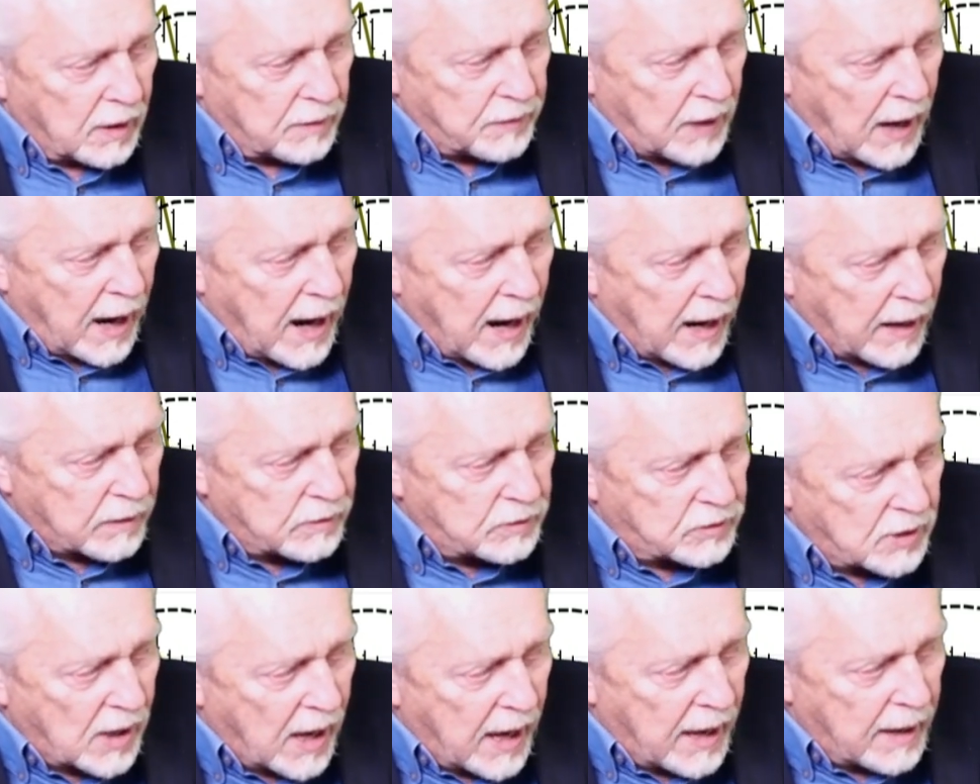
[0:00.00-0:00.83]
you'll have a
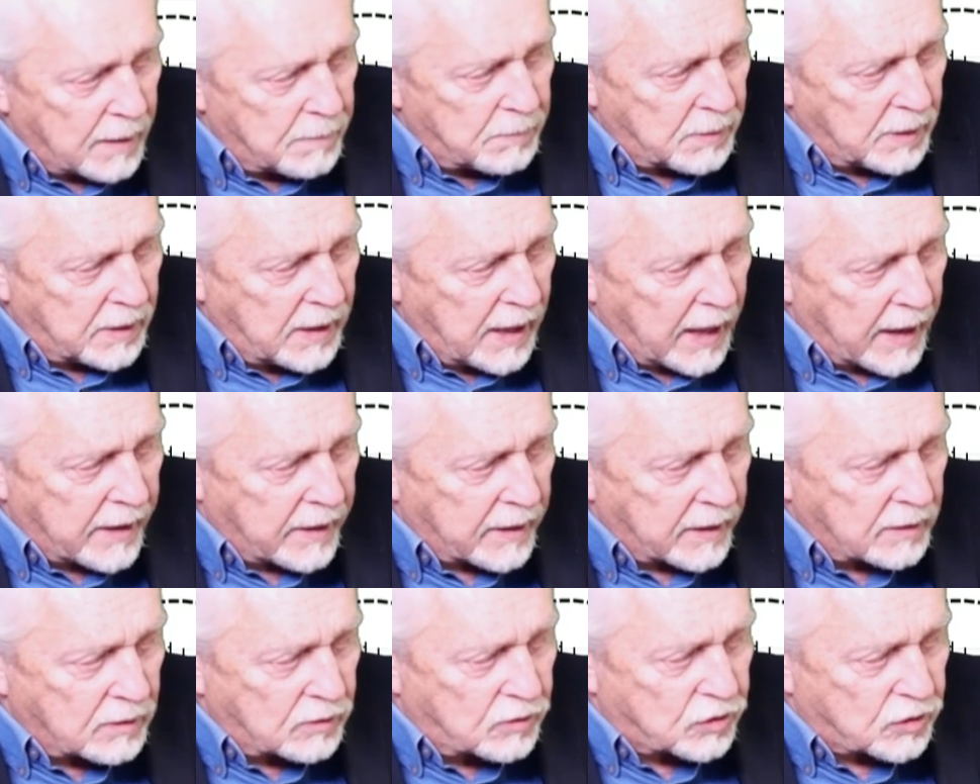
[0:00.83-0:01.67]
hard time
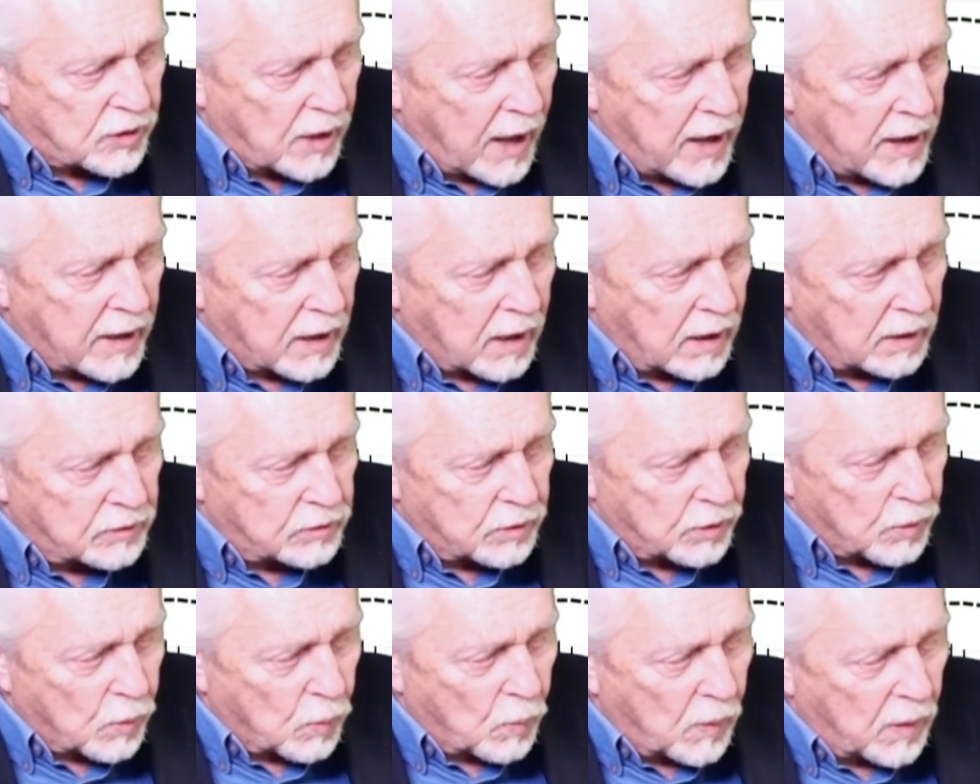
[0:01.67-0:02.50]
getting and staying
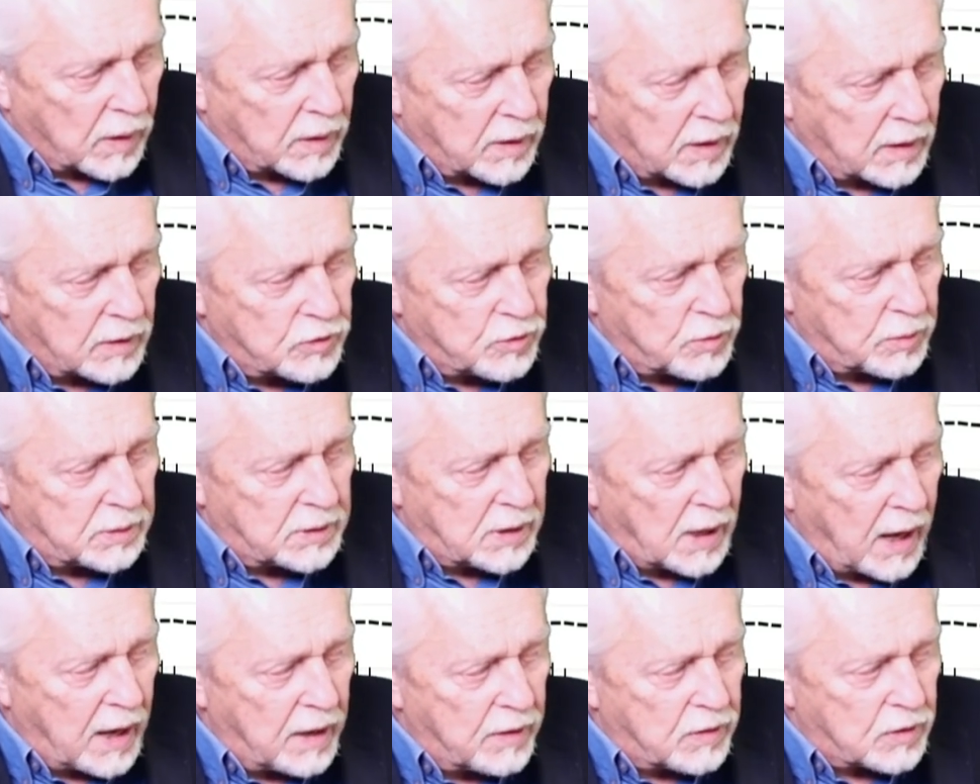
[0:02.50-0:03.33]
under the one hundred
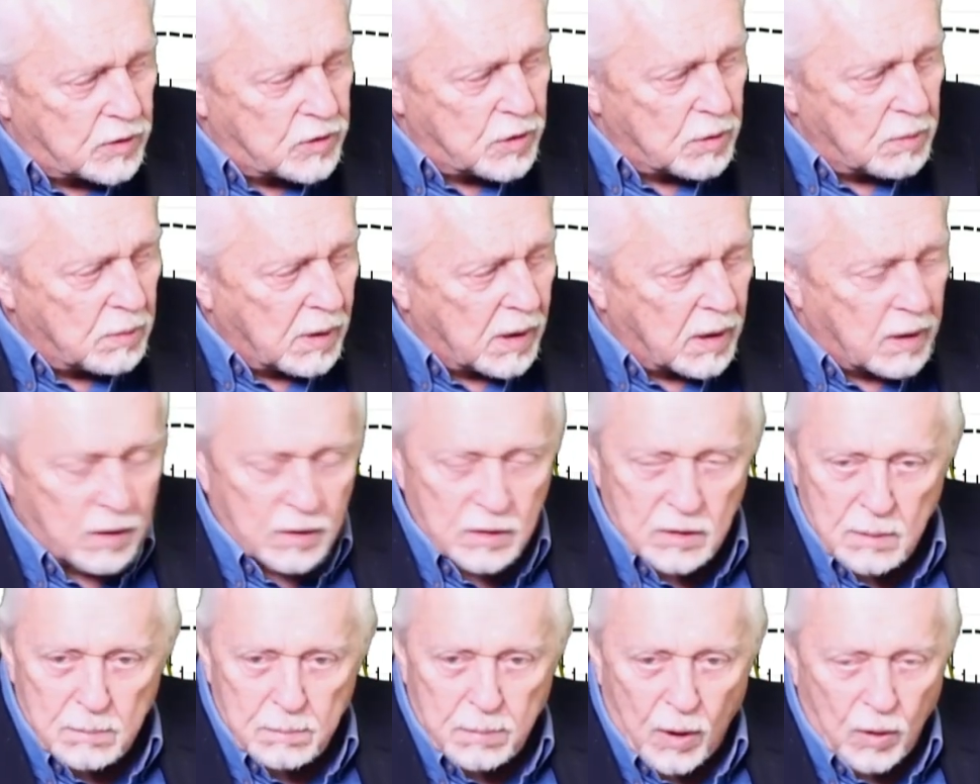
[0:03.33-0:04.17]
day, the two hundred,
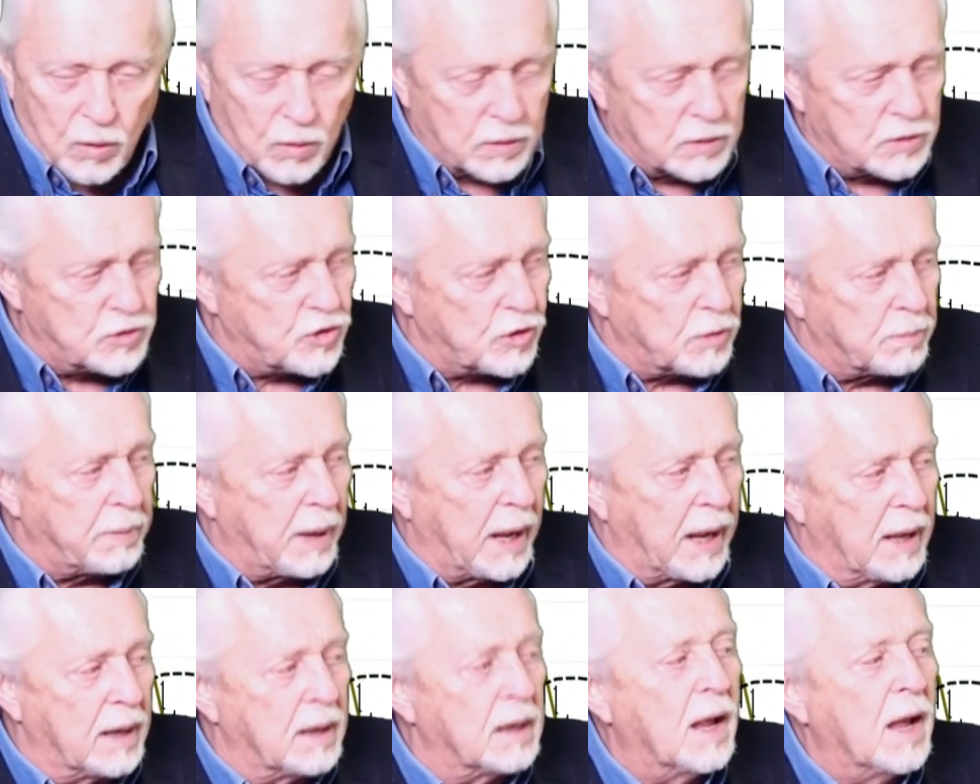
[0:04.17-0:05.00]
and the Bollinger
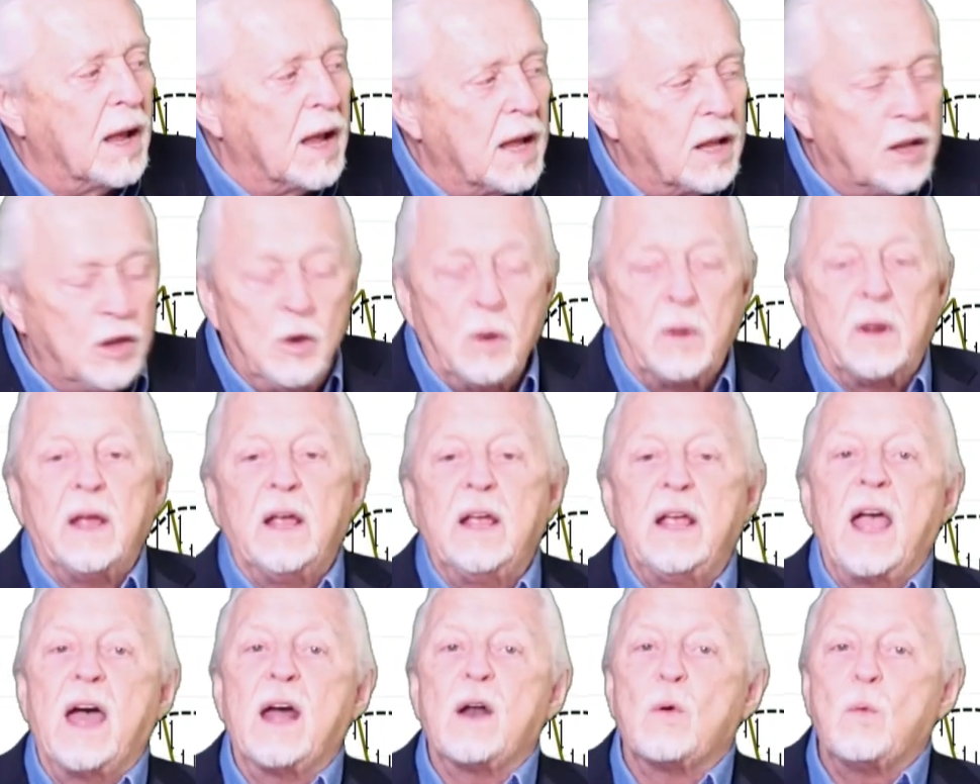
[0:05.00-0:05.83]
Band. You
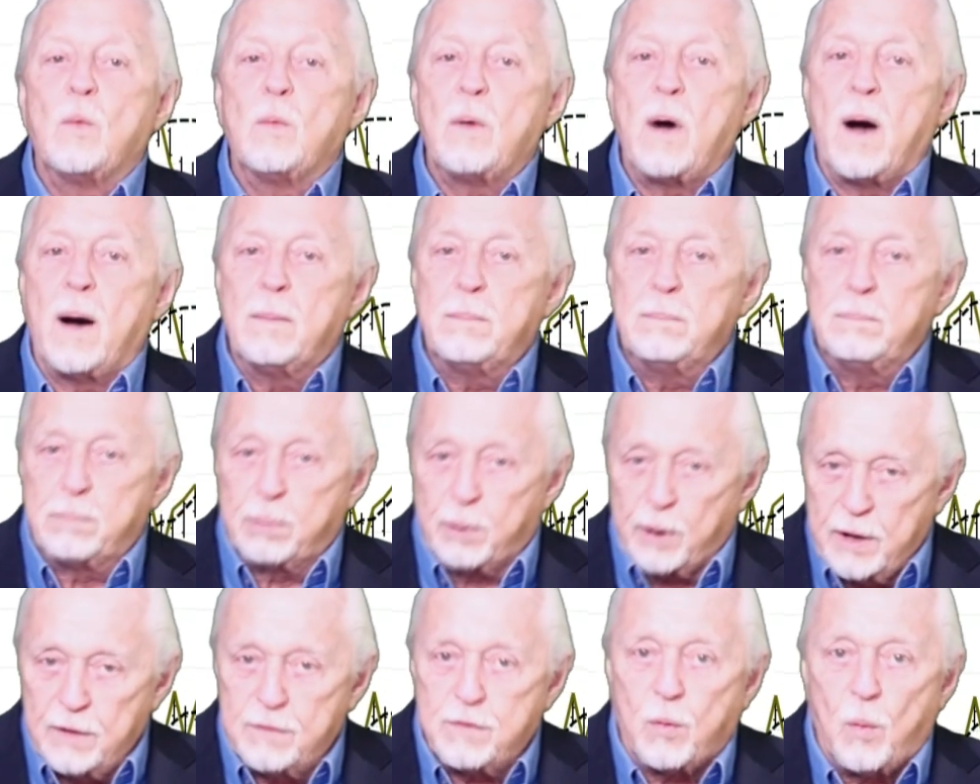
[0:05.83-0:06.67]
can get a, a
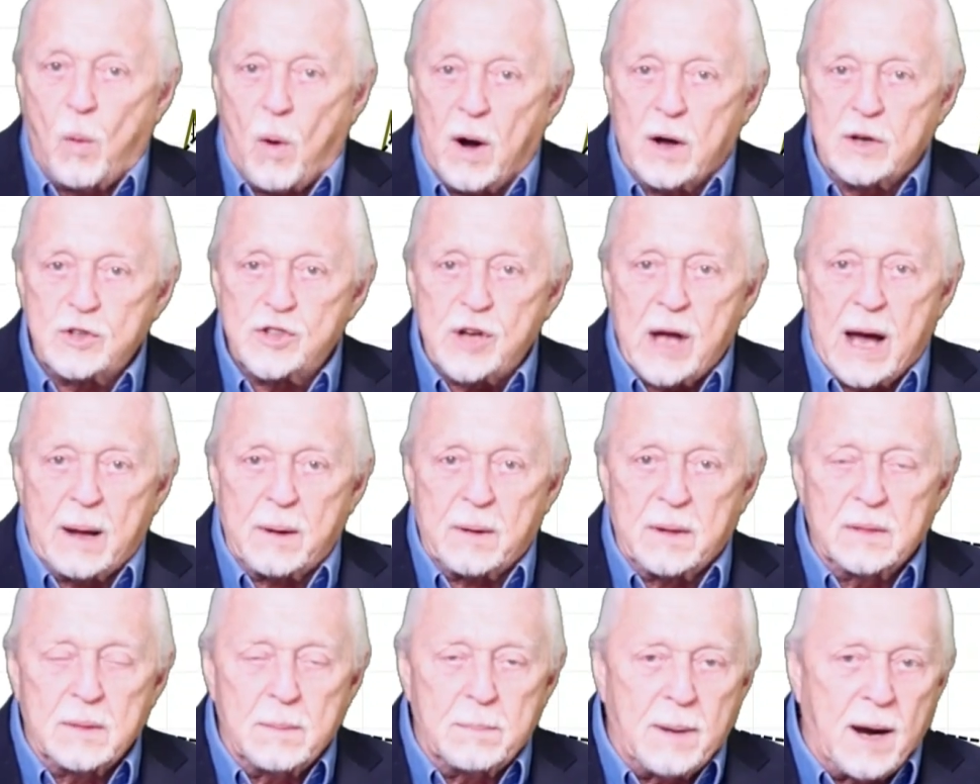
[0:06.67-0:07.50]
brief washout
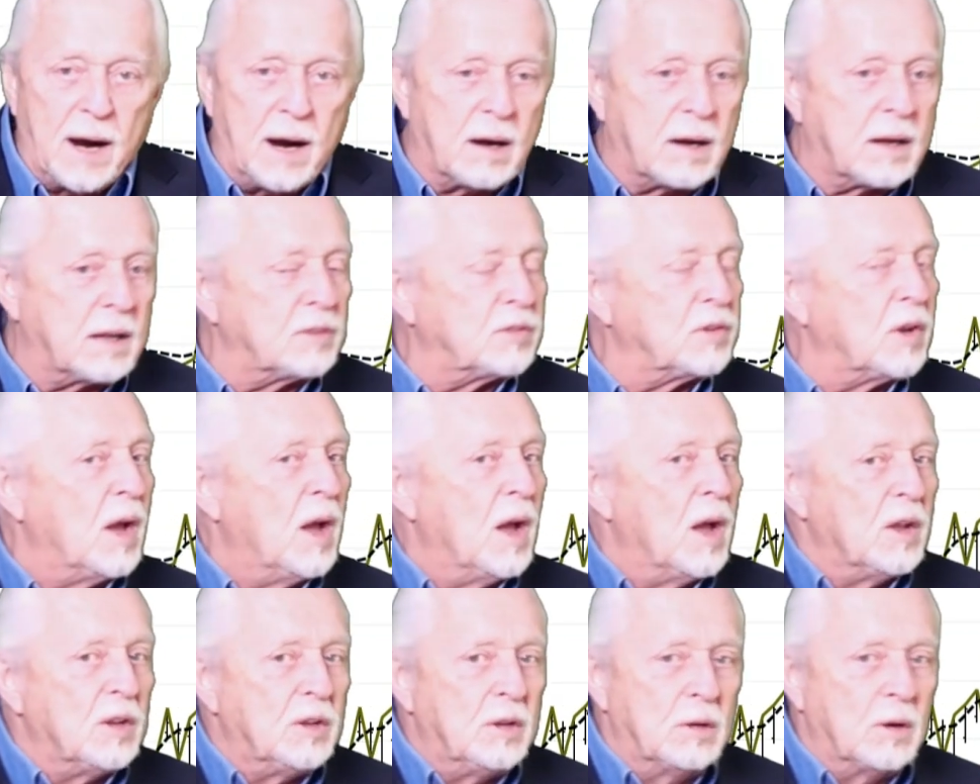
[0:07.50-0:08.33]
in the
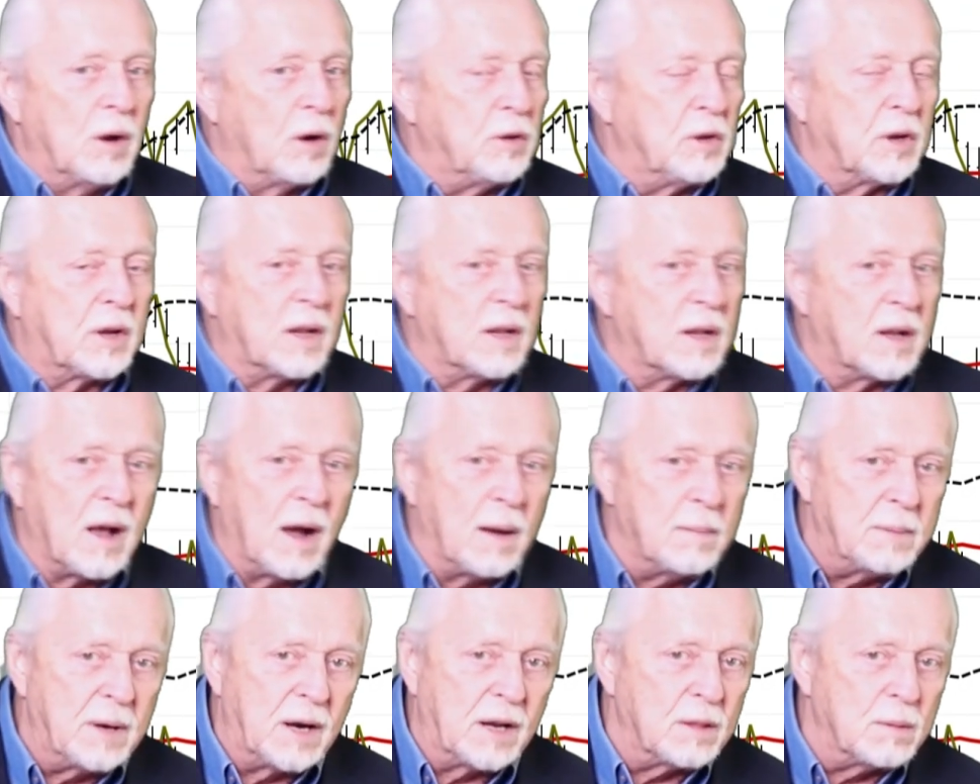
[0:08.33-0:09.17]
markets. You know, you can
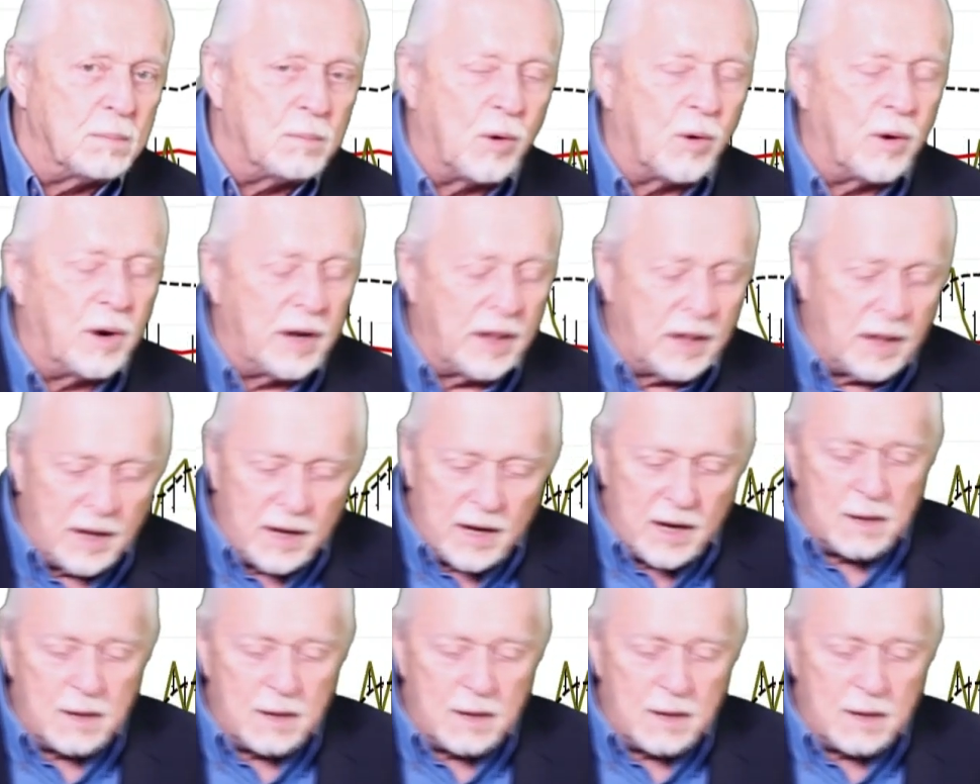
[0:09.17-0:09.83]
come in in the morning at